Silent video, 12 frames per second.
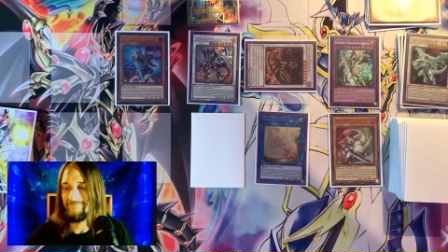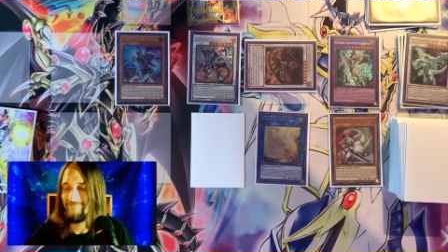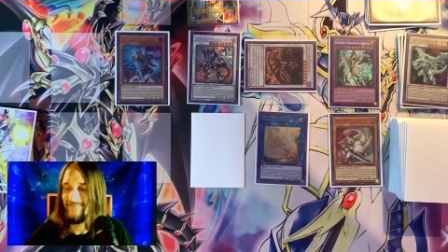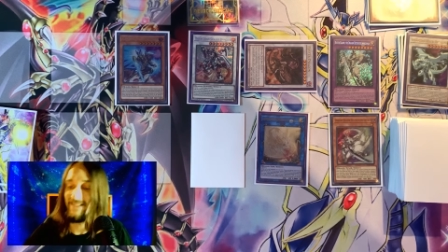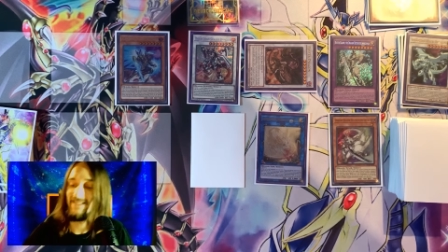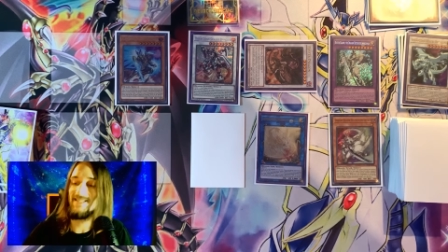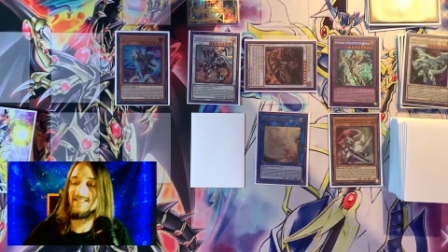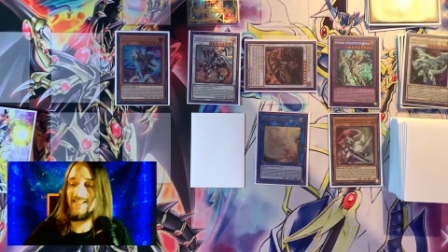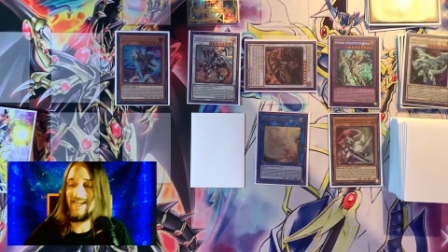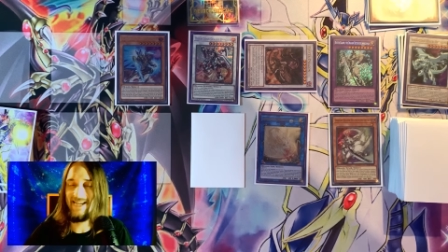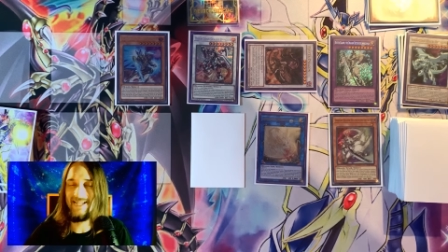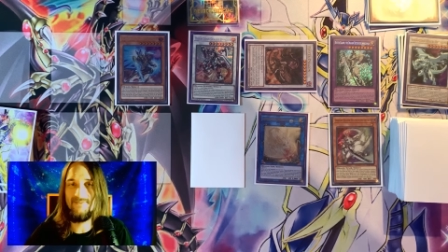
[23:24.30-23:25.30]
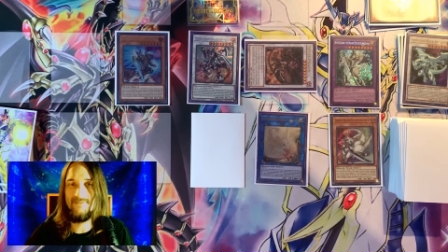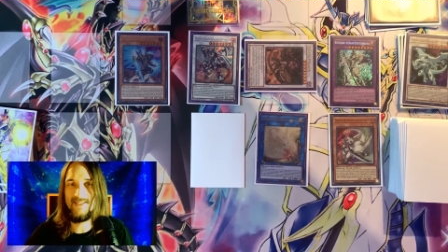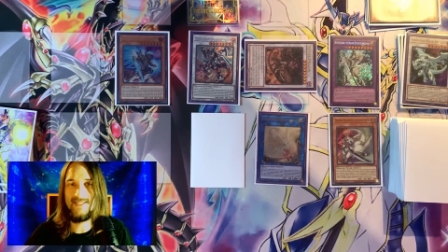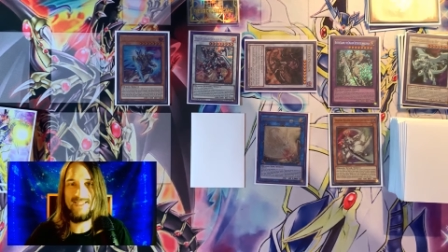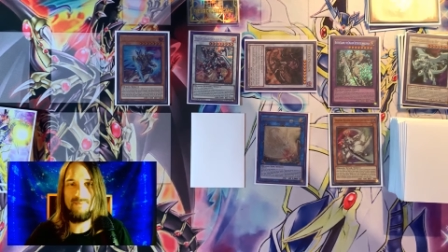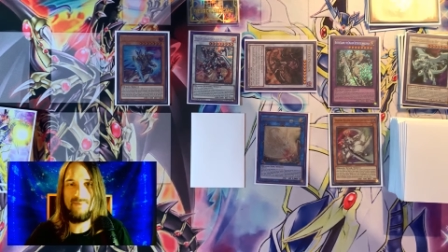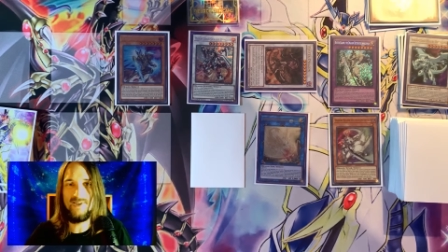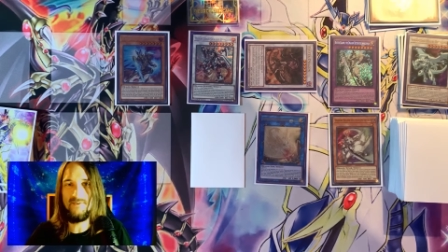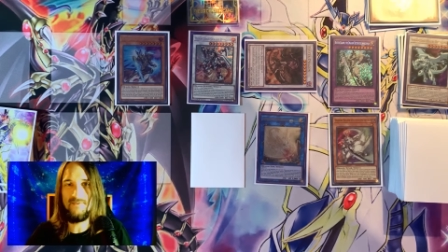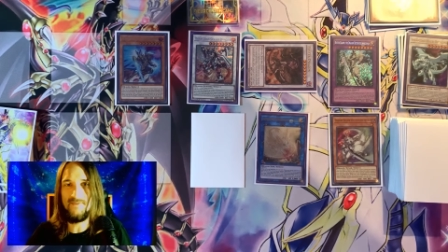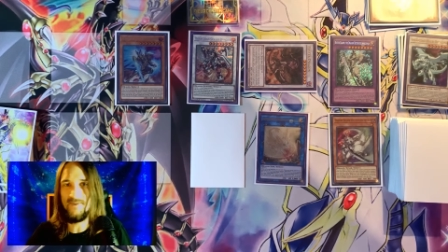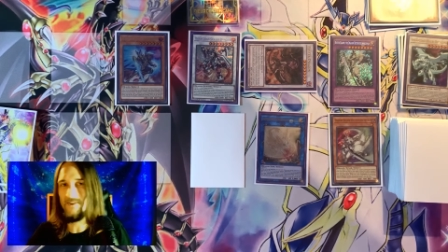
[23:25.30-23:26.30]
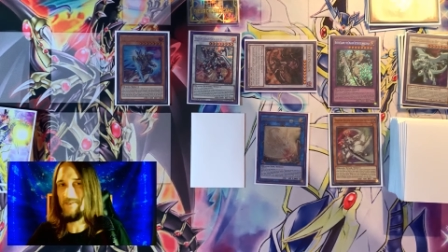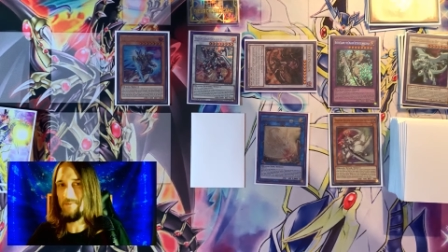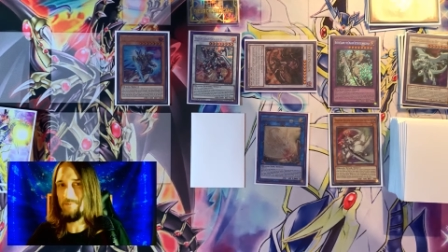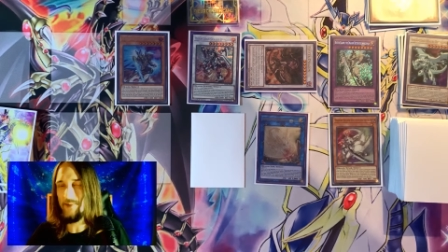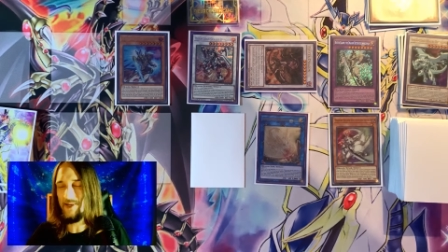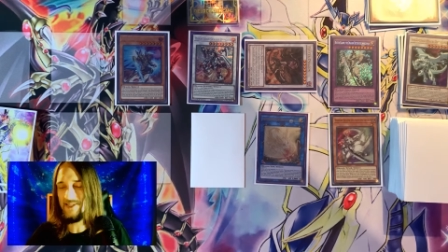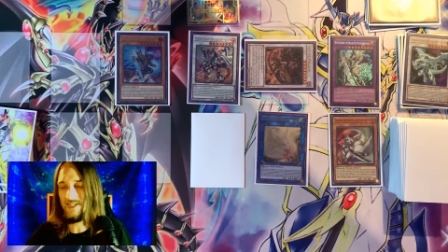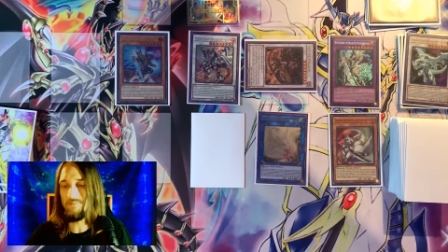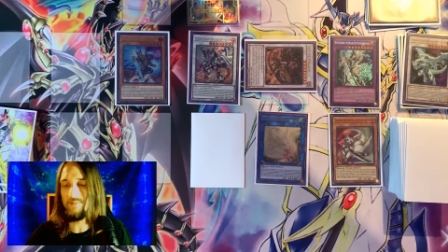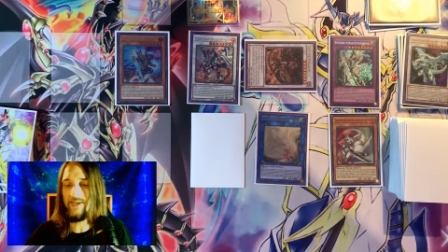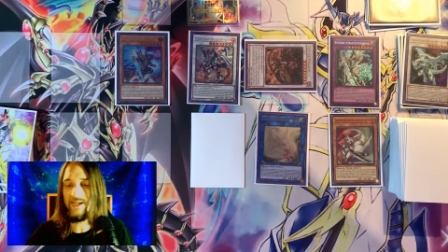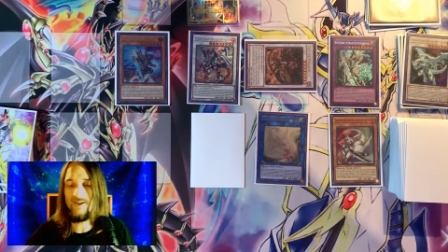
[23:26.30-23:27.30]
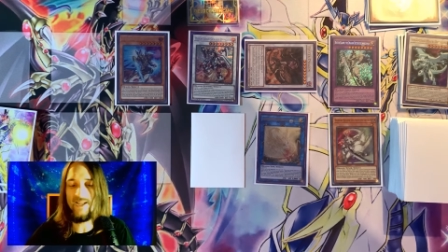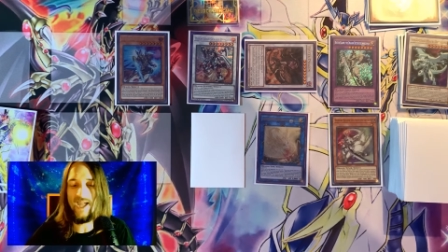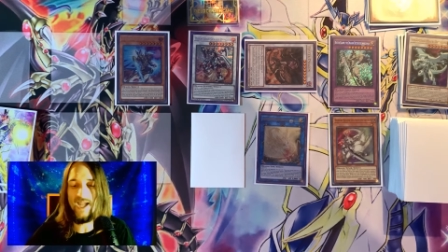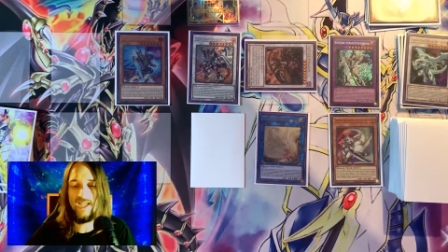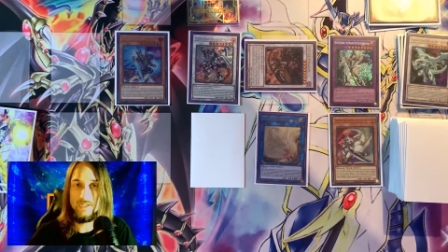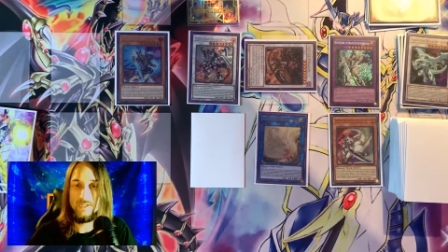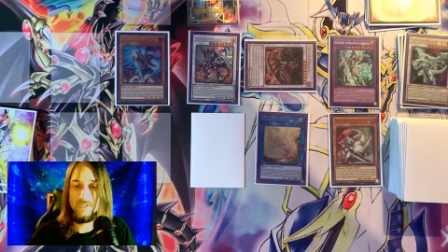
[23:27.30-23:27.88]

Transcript: it just kind of fits the bill for the busted Blader deck.